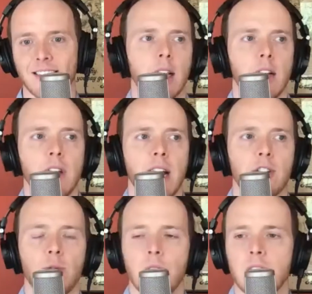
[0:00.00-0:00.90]
love the
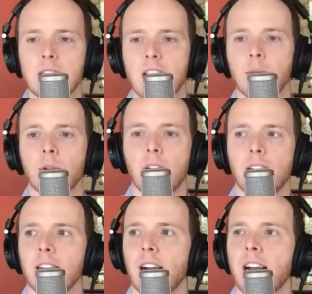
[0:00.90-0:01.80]
actuary example. I
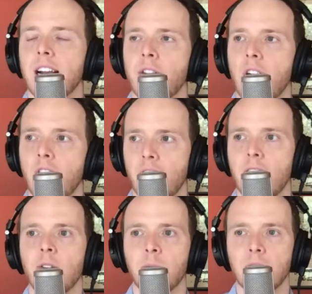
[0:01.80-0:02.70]
hadn't thought of that
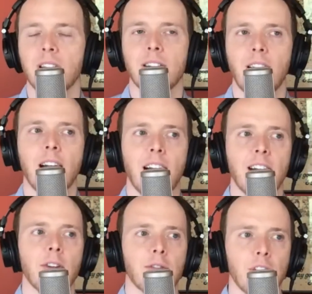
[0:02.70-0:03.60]
one, but I
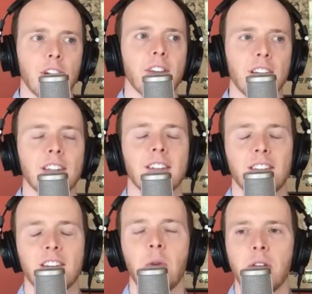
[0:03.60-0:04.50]
have a friend that
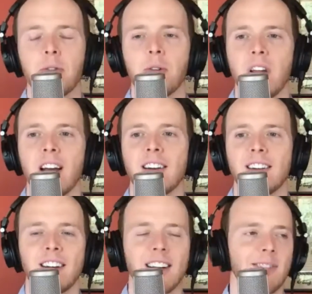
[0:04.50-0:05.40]
went through that,
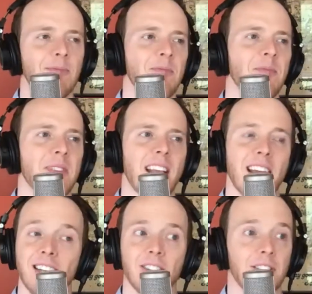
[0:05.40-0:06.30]
and
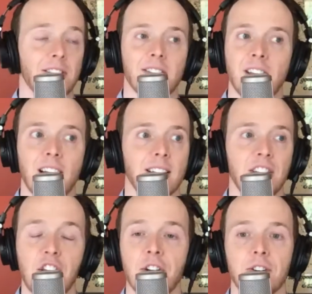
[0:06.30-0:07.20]
it's
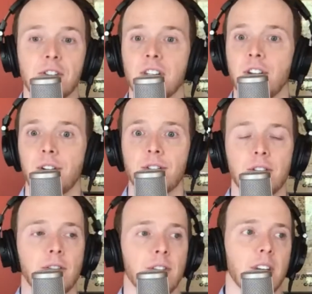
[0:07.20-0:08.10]
years and years
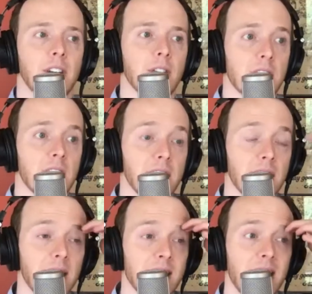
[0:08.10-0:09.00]
of studying
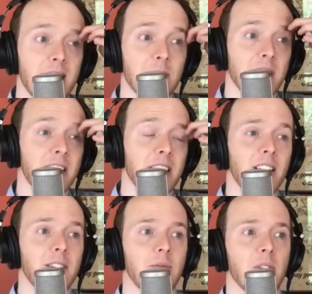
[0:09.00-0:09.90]
and exams,
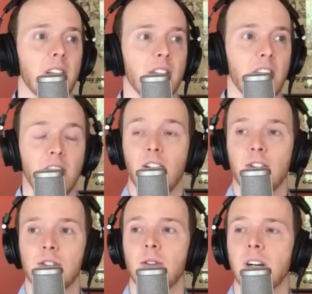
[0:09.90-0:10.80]
and then
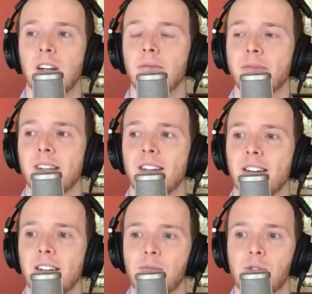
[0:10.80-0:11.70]
also a
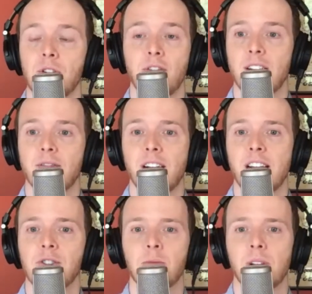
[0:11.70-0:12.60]
certified
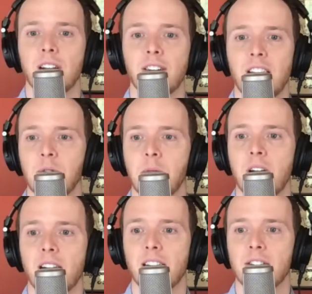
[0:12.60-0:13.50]
financial planner came to
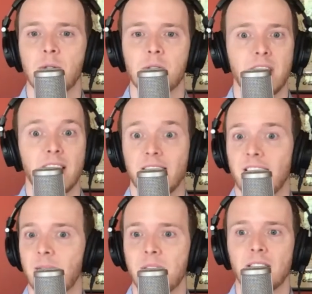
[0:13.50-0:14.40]
mind as you were saying that.
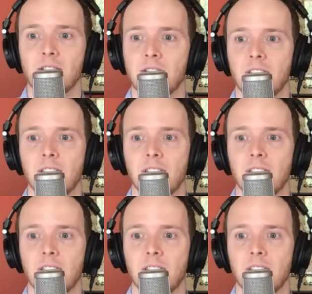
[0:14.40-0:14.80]
I mean, there's